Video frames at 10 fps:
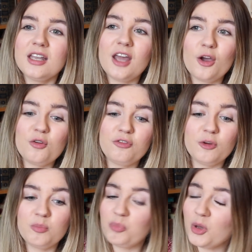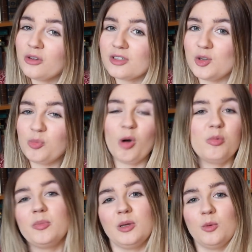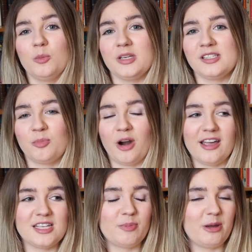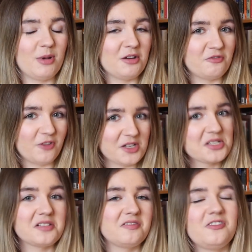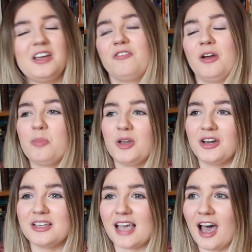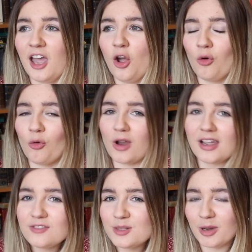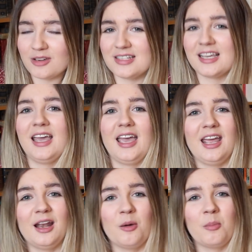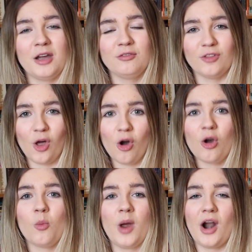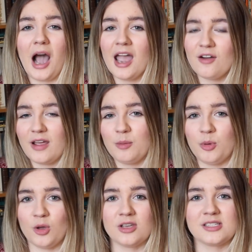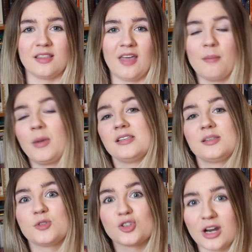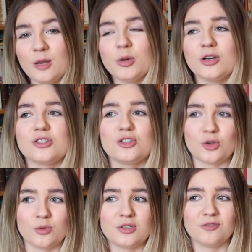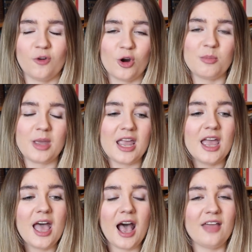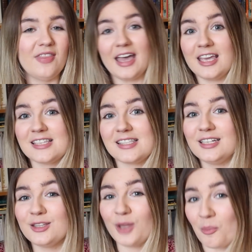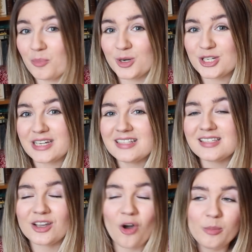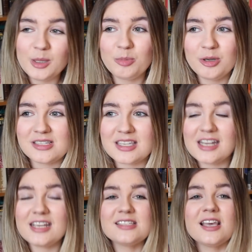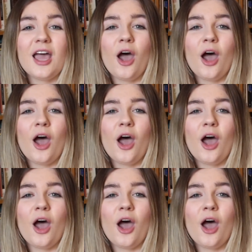Now, for books, you probably won't be surprised by my first favourite, because I raved about it in my vlog where I read books that my subscribers chose for me, and that is the Lumberjanes comic book series.